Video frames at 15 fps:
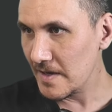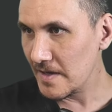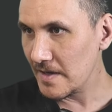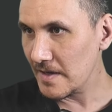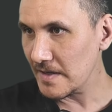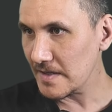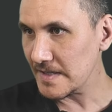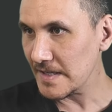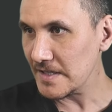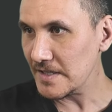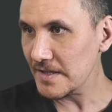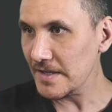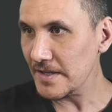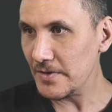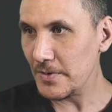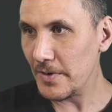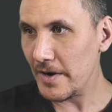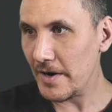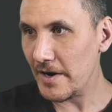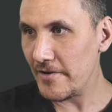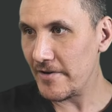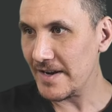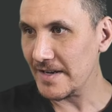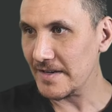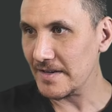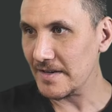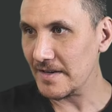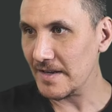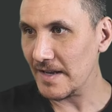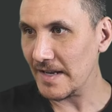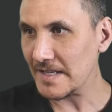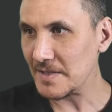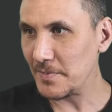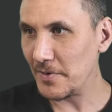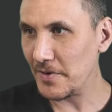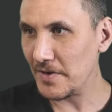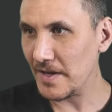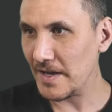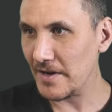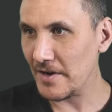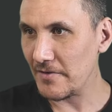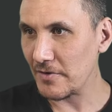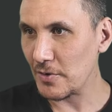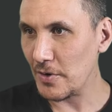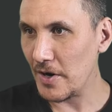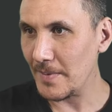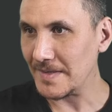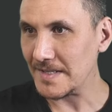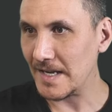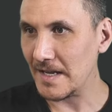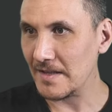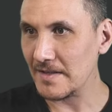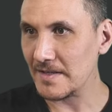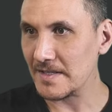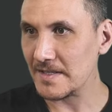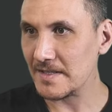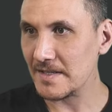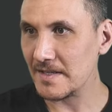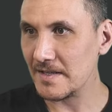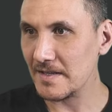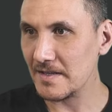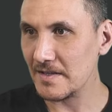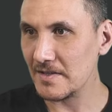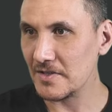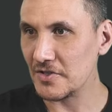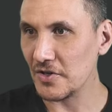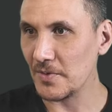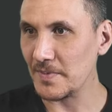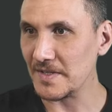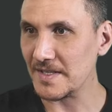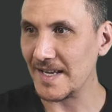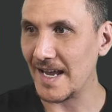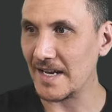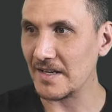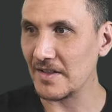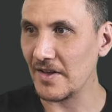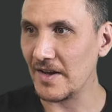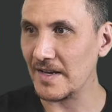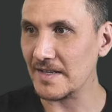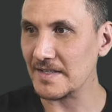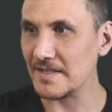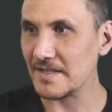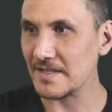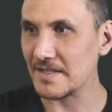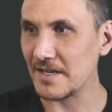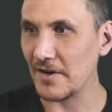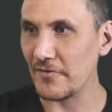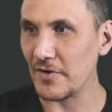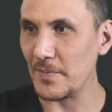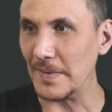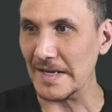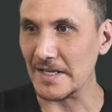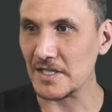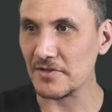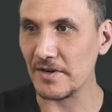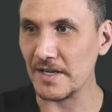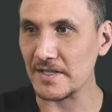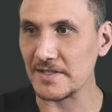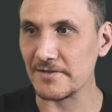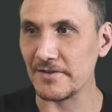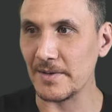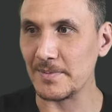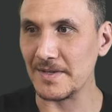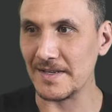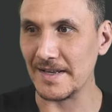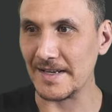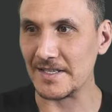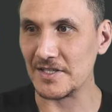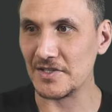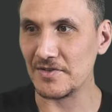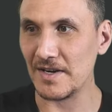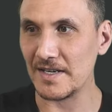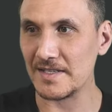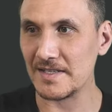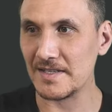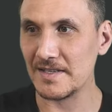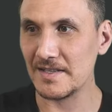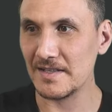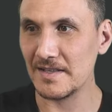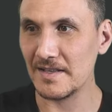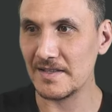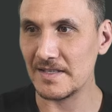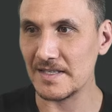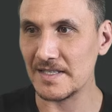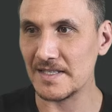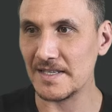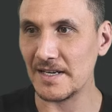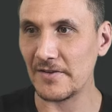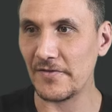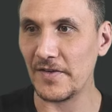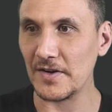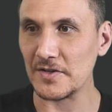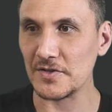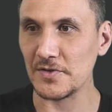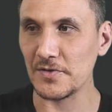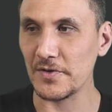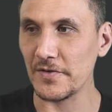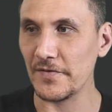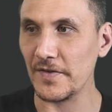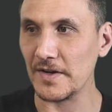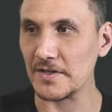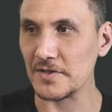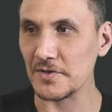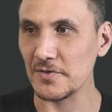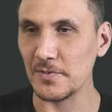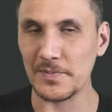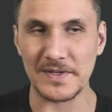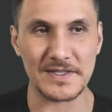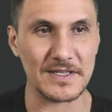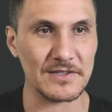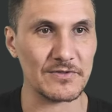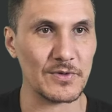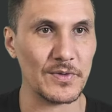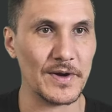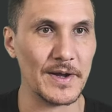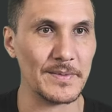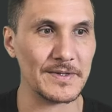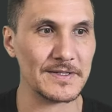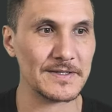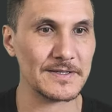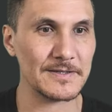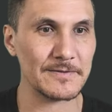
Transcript: Essentially, you are an expert AI requirements analyst. Job is to analyze, discovery meeting transcript, and extract distinct functional and non-functional business requirements.